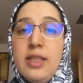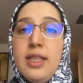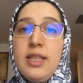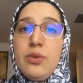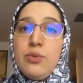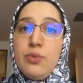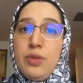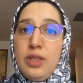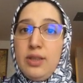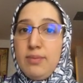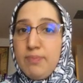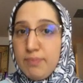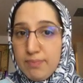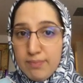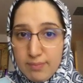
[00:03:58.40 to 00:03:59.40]
and we
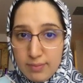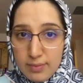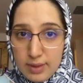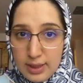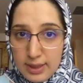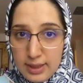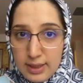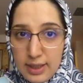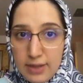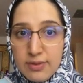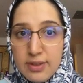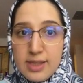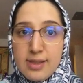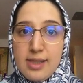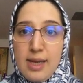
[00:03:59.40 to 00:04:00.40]
give
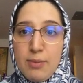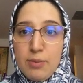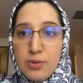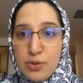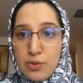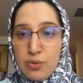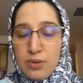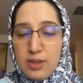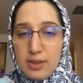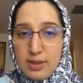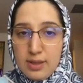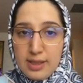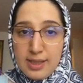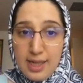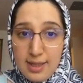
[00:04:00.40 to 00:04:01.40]
the samples to the
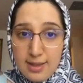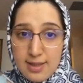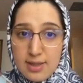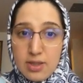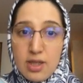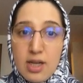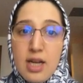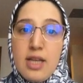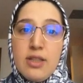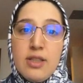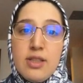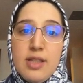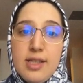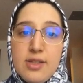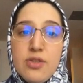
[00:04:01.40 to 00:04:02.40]
tester. The
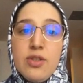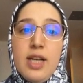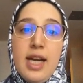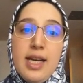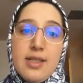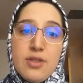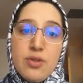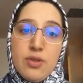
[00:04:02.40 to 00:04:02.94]
tester has to